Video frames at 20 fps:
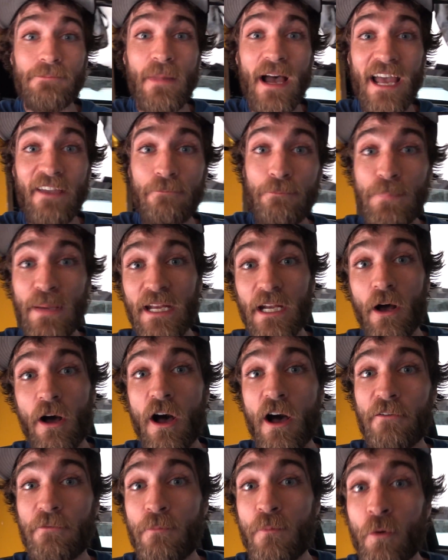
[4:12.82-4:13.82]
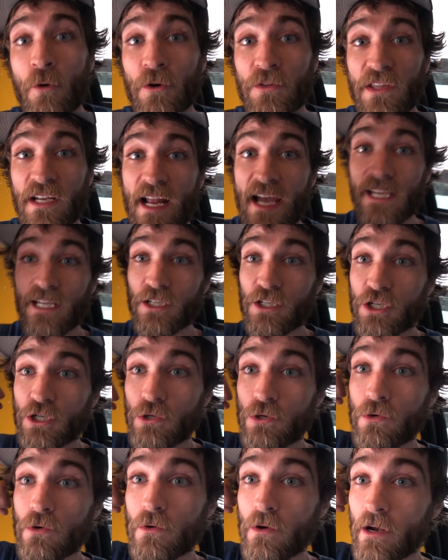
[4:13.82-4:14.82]
I bit off more than I could
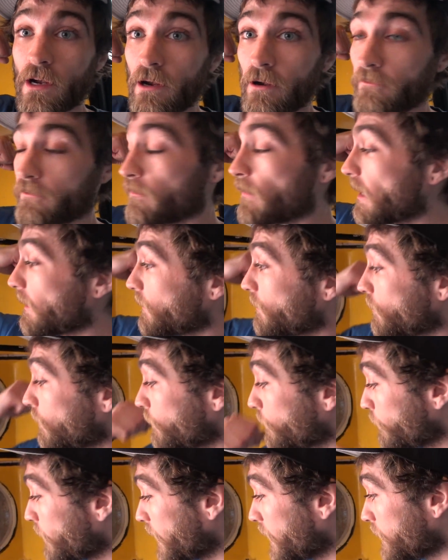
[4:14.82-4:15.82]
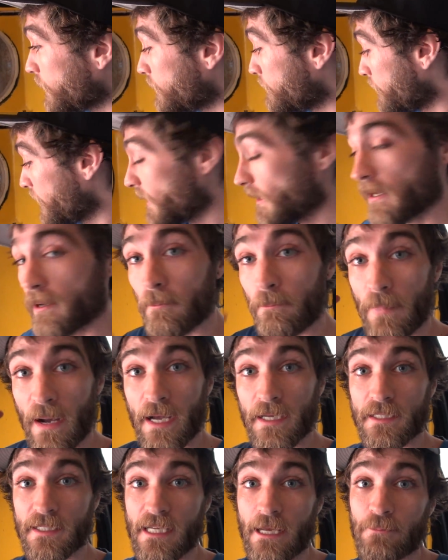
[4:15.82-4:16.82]
chew for my little friggin'
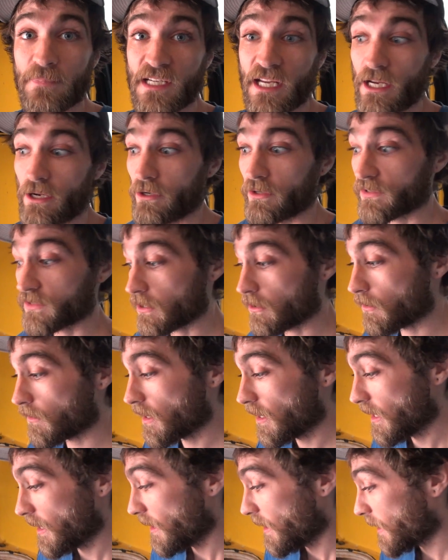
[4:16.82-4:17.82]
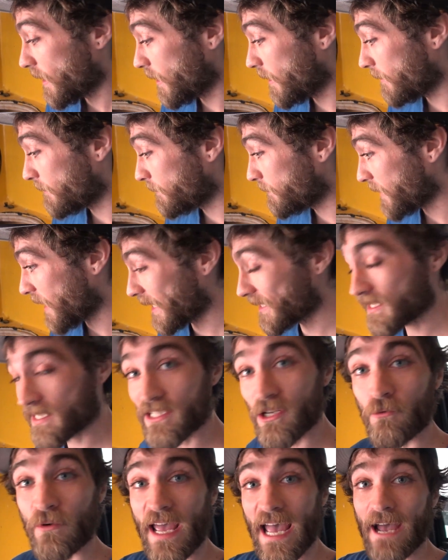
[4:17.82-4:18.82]
biceps here. So I
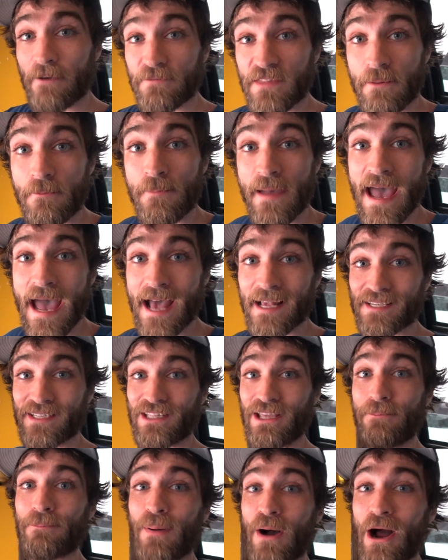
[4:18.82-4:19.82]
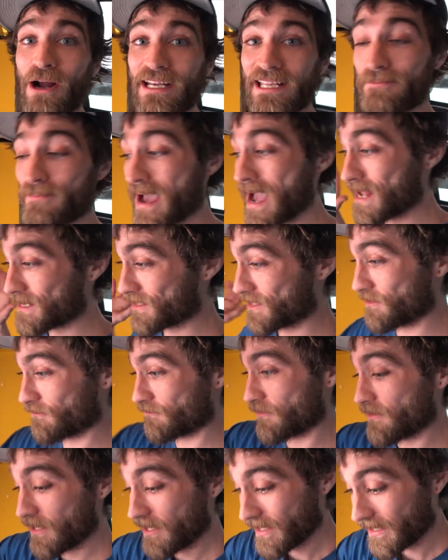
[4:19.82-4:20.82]
just don't have the body mass
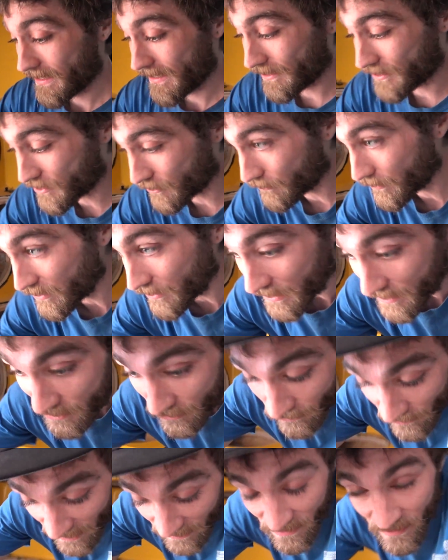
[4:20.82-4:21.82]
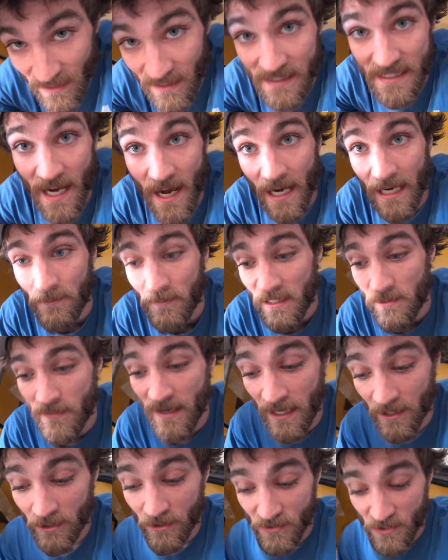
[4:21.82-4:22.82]
to really do this in a timely
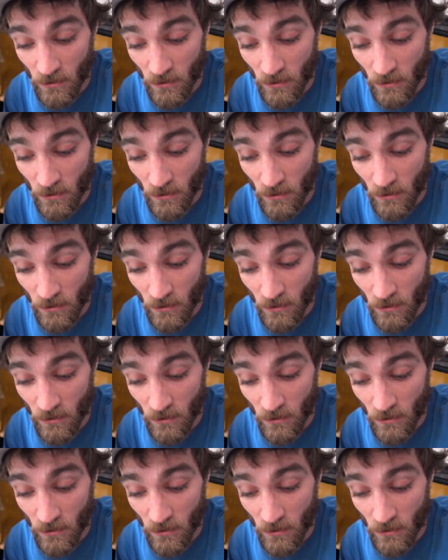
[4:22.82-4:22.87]
manner.